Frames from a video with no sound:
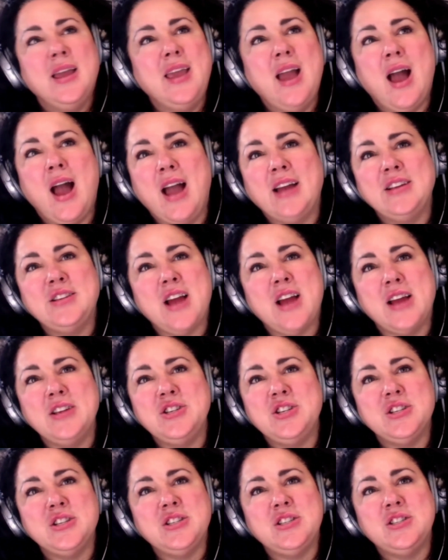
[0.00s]
yeah, I
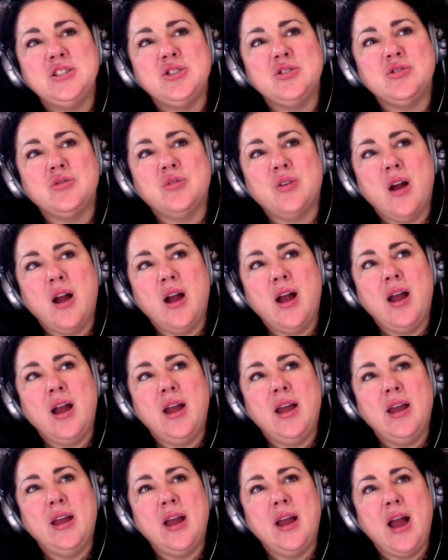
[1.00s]
just
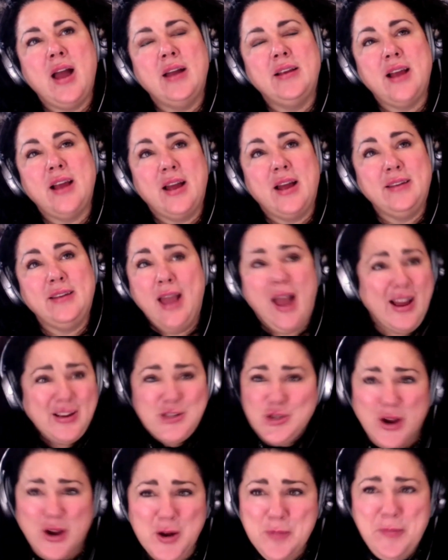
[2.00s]
try,
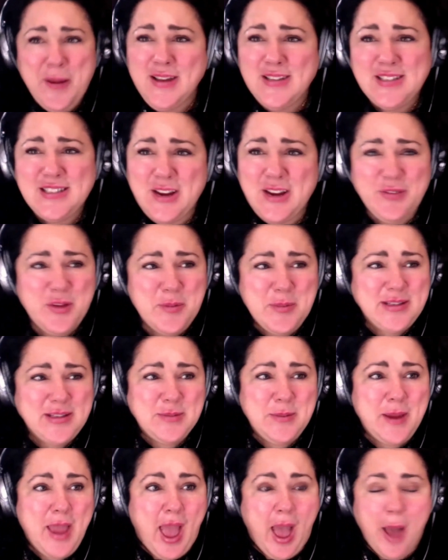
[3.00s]
I try to paint stuff that
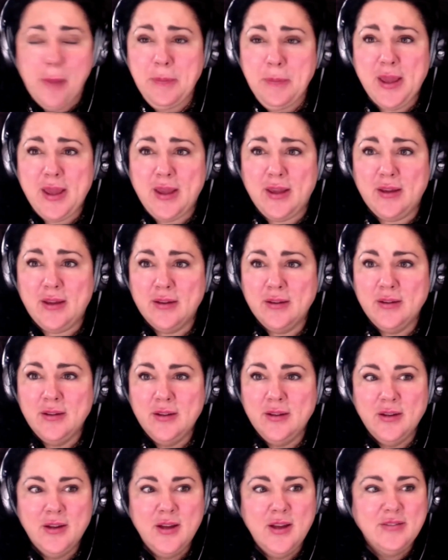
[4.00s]
makes me happy,
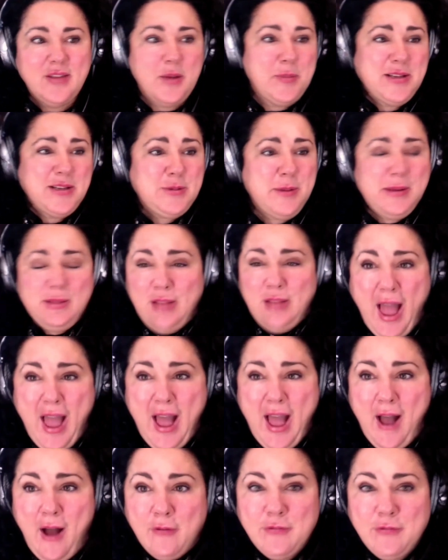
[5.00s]
that makes me
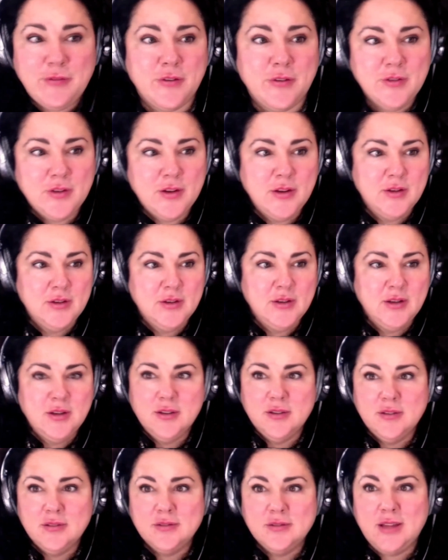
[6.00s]
laugh,
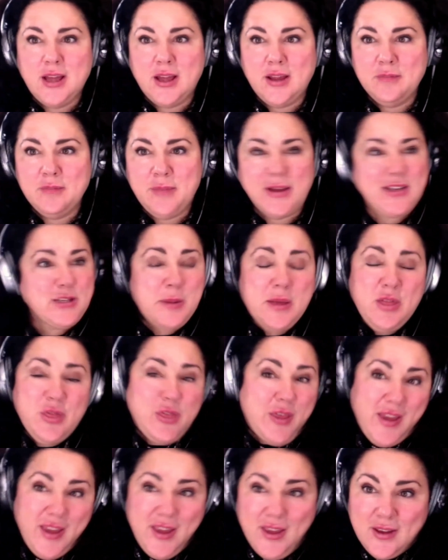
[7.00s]
that makes me
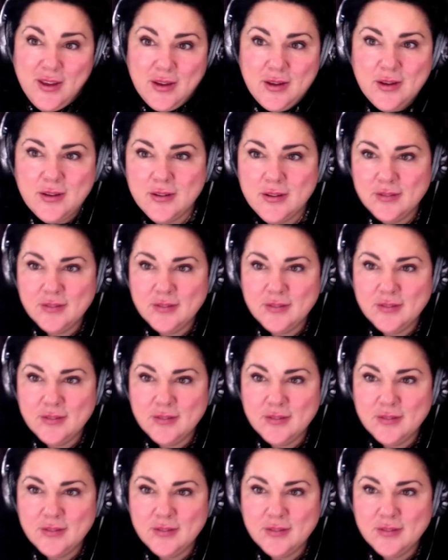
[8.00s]
think,